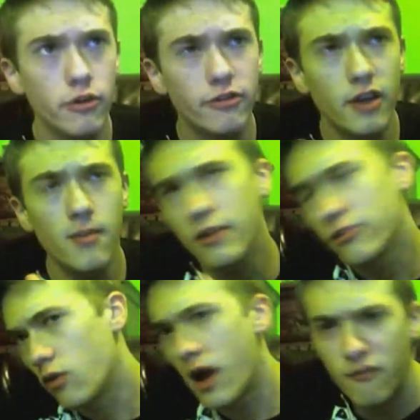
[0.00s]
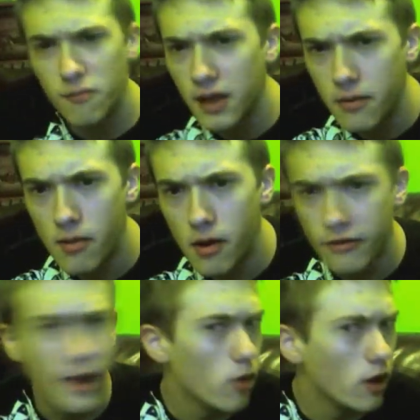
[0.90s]
RuneScape now, so why even play
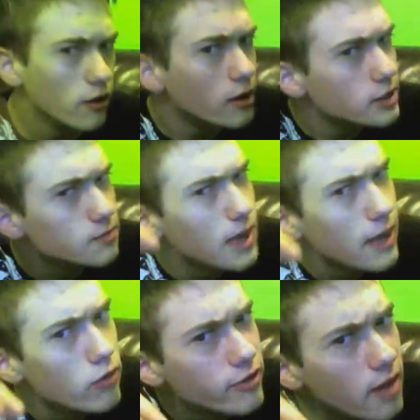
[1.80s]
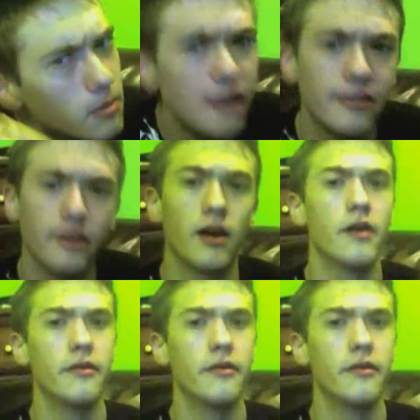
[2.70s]
Moparscape? Why don't let's play RuneScape Classic?